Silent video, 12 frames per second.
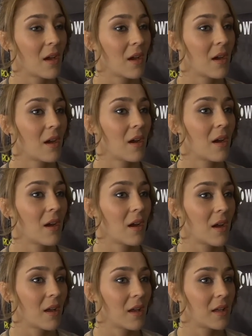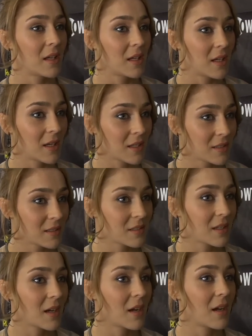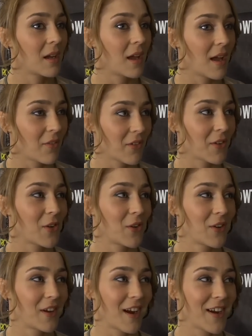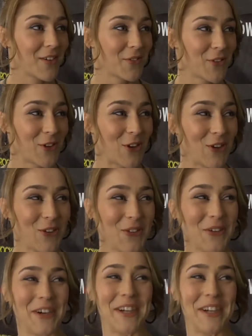Uh, yes, I have a kind of a clue.